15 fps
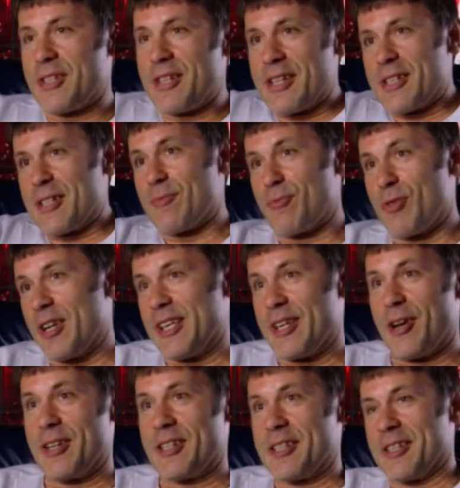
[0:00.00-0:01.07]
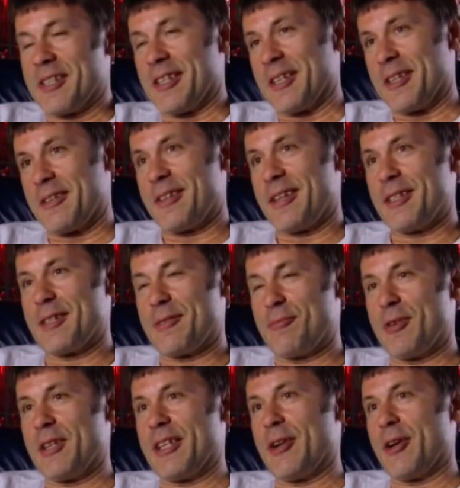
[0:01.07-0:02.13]
So there's some really nice
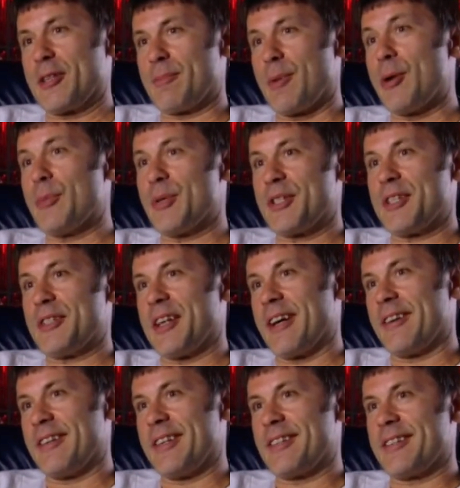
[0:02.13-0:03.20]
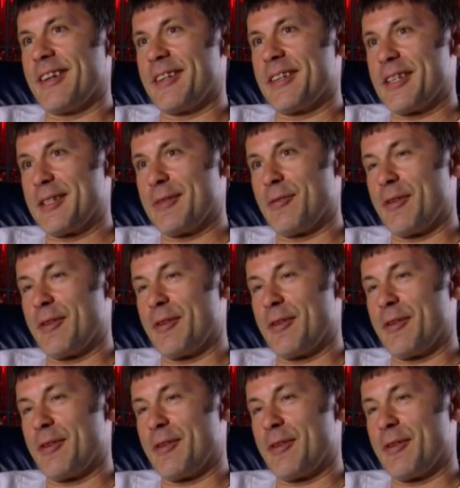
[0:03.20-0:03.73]
moments in that.